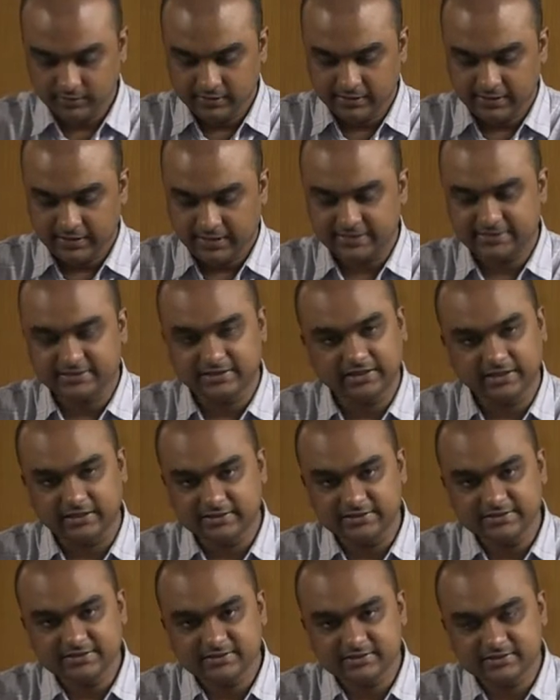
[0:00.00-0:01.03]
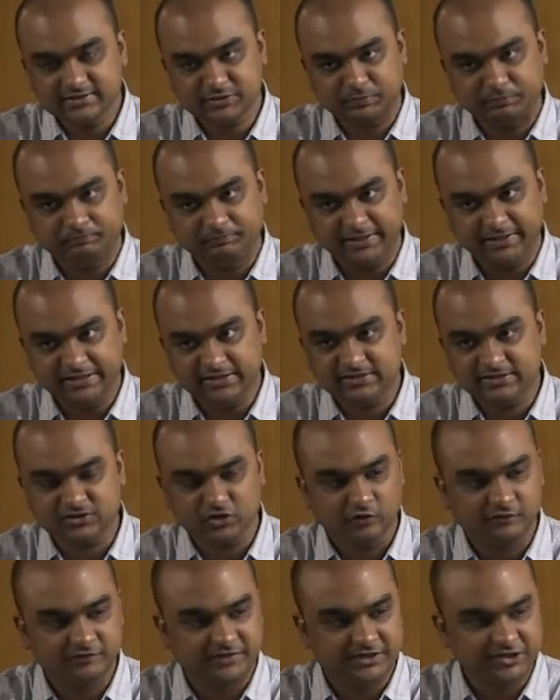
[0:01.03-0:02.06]
At current pace
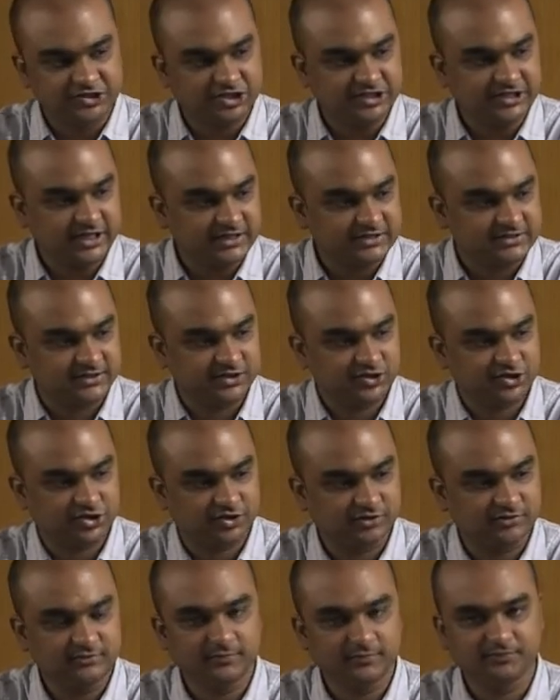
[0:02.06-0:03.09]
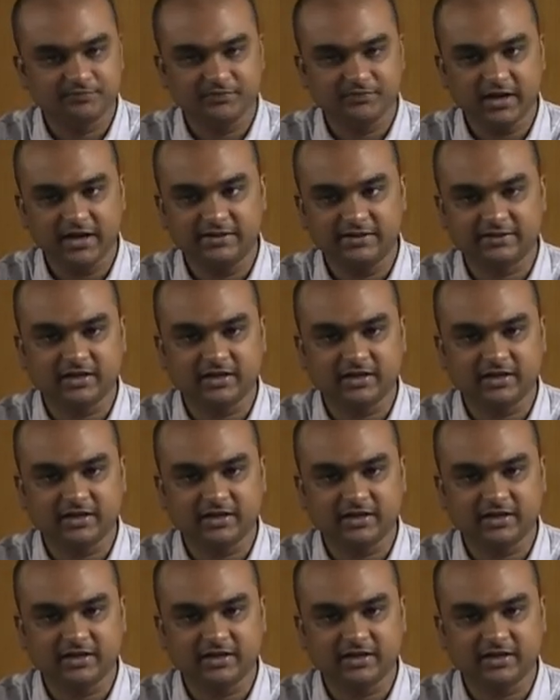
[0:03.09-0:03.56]
of digitization and